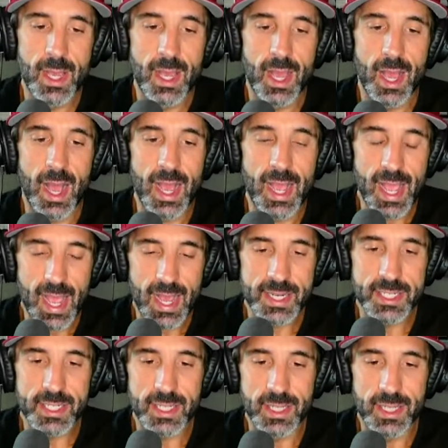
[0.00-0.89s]
I
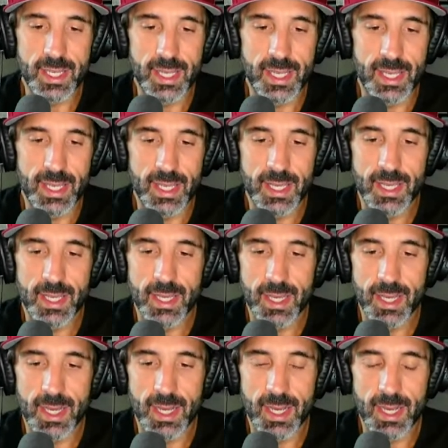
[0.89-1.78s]
actually
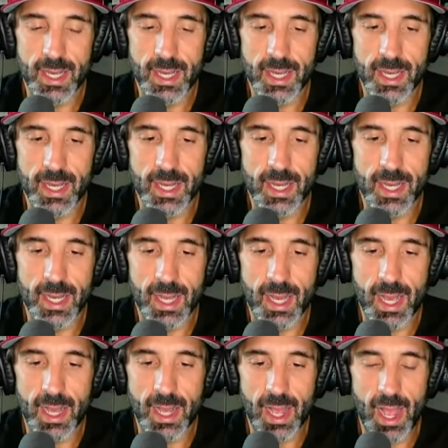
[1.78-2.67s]
uh,
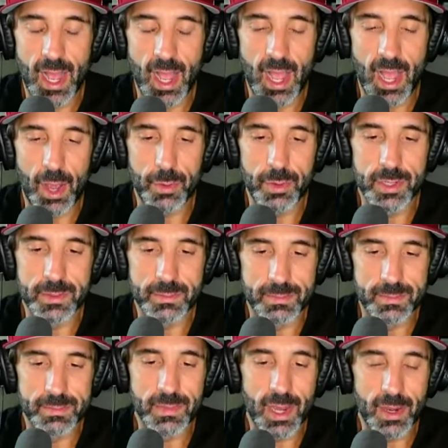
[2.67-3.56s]
I, I would
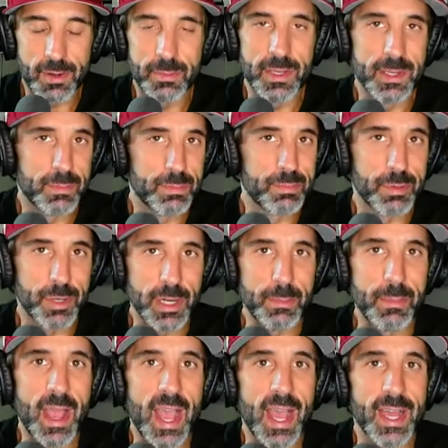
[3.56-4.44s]
I would be pretty
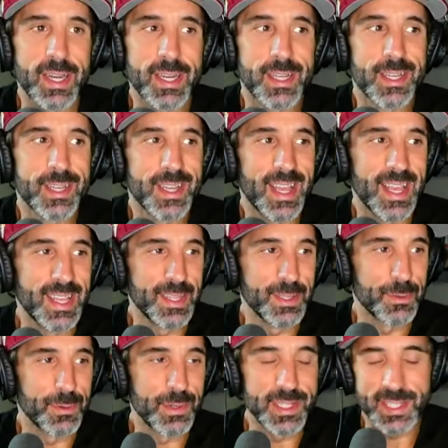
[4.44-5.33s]
bad. And
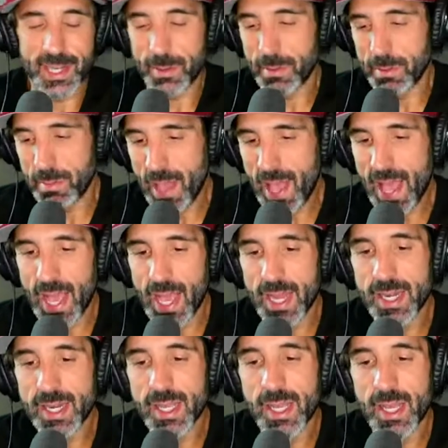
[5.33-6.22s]
the reason I'd be
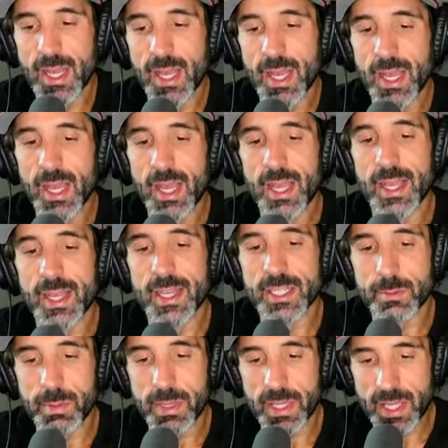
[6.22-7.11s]
bad
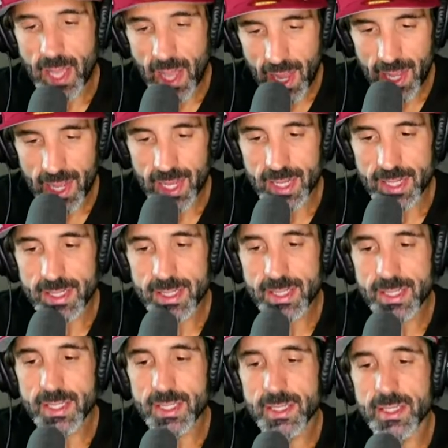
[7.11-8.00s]
is
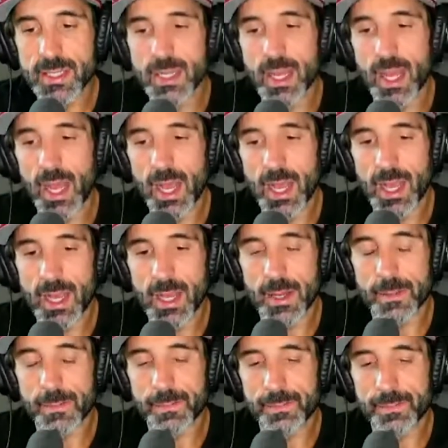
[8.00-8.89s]
because
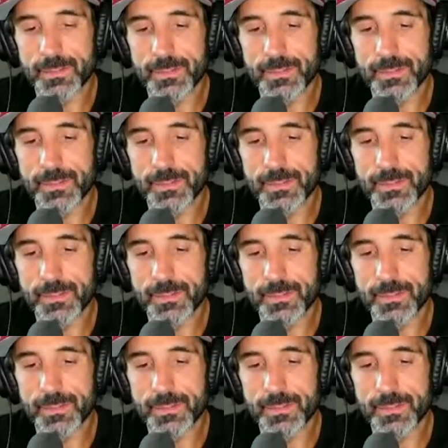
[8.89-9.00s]
um,